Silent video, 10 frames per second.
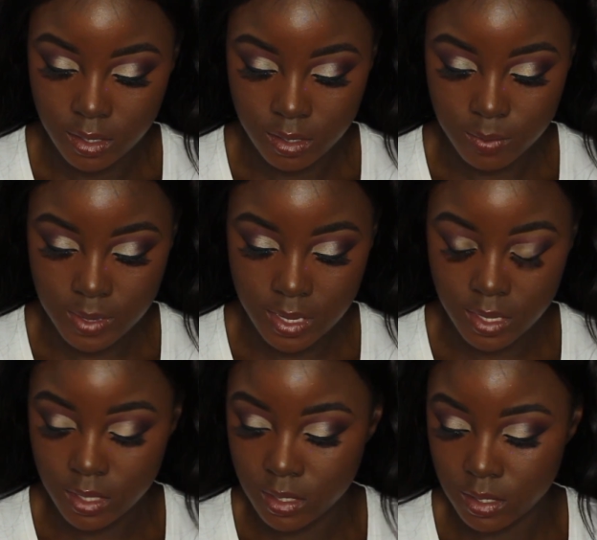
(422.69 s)
You know
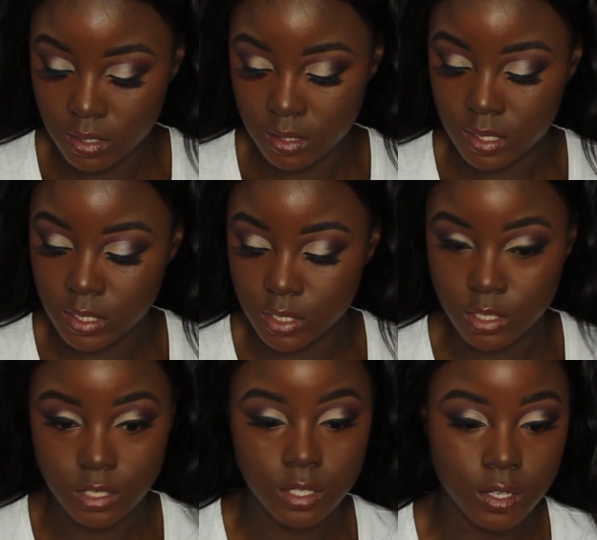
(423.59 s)
what?
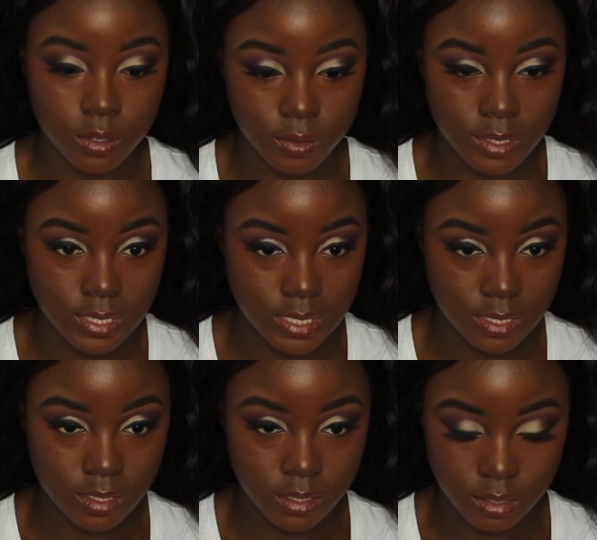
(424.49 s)
Let's just throw this
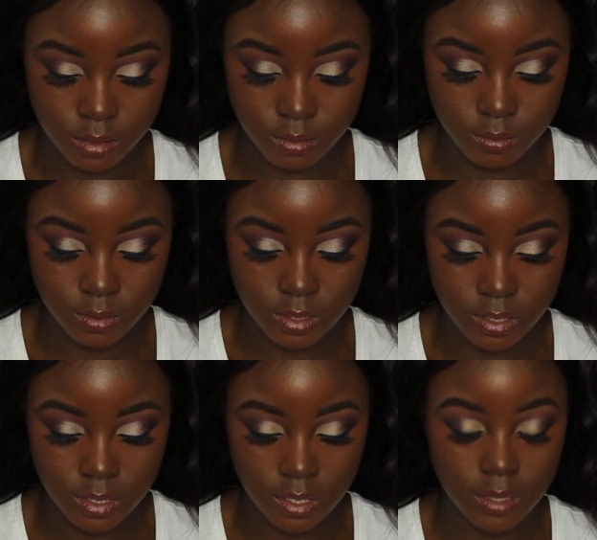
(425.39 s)
into,
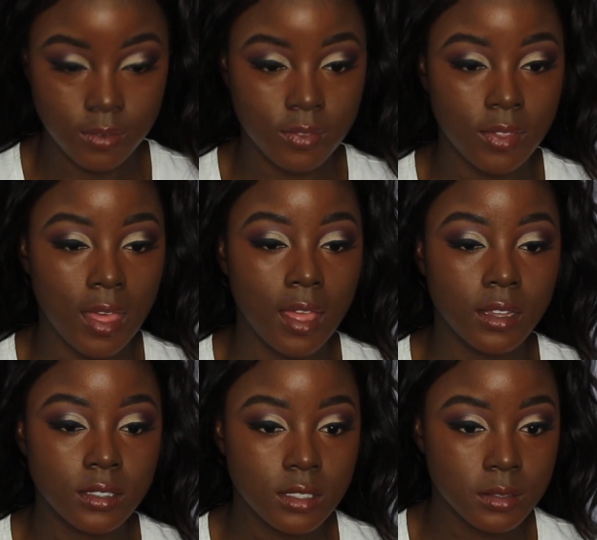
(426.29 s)
see if
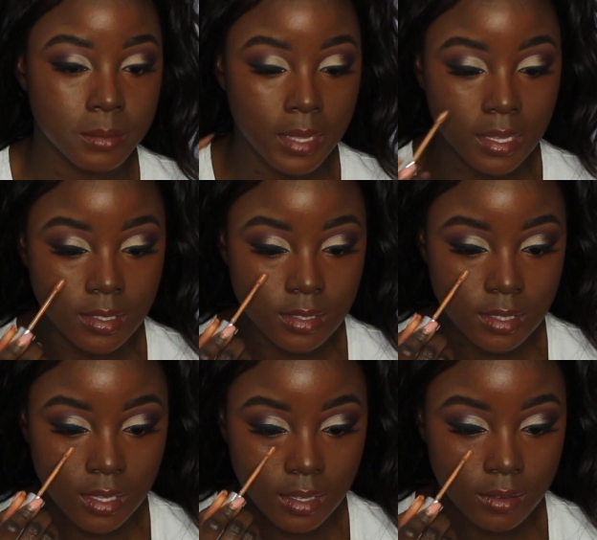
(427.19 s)
that
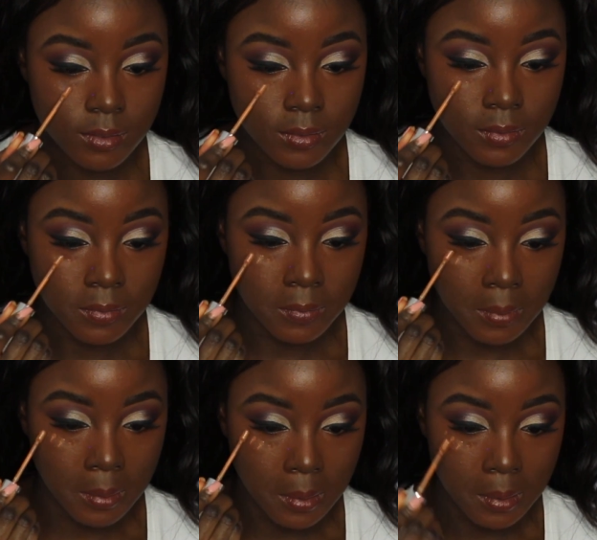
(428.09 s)
makes it
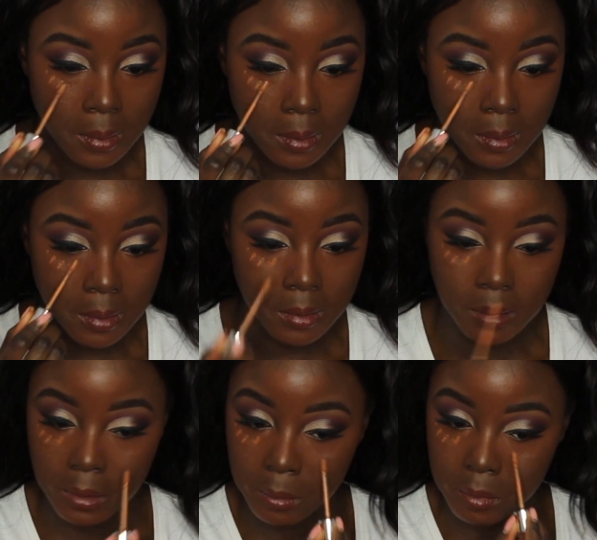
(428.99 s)

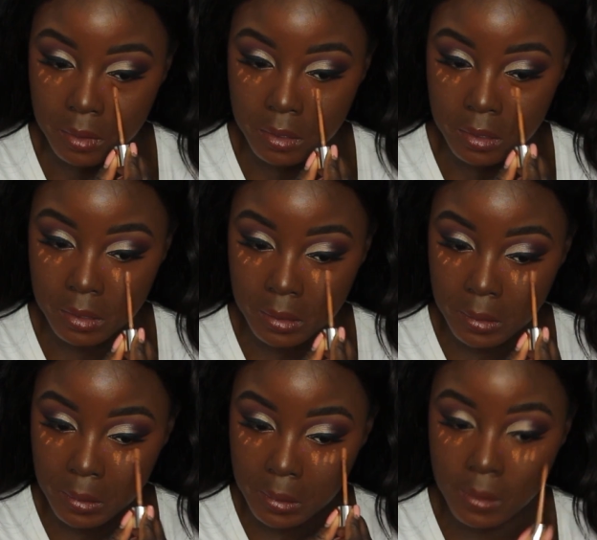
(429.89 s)
any
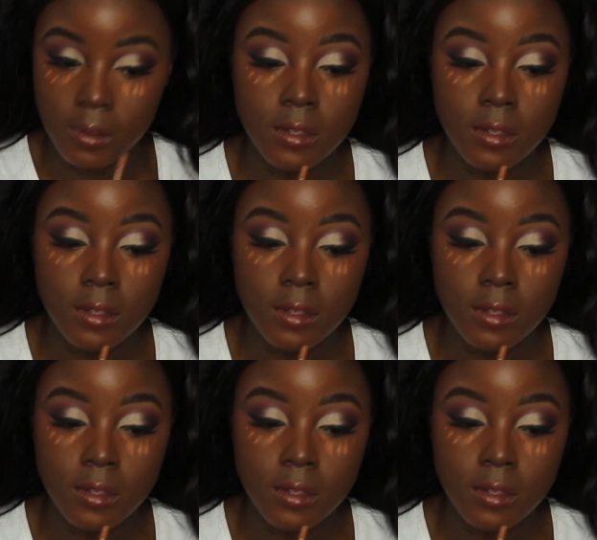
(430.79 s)
better.